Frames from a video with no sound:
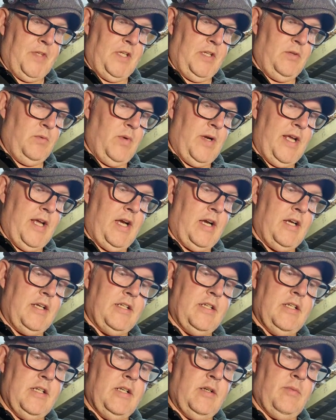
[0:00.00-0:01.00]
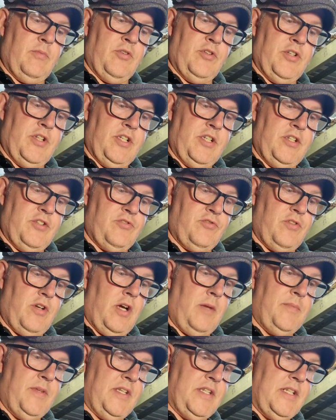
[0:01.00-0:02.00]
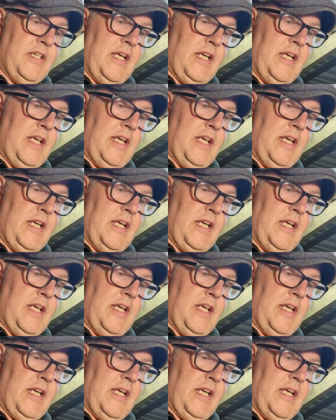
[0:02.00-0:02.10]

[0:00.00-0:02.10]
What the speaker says: way I'm going to describe this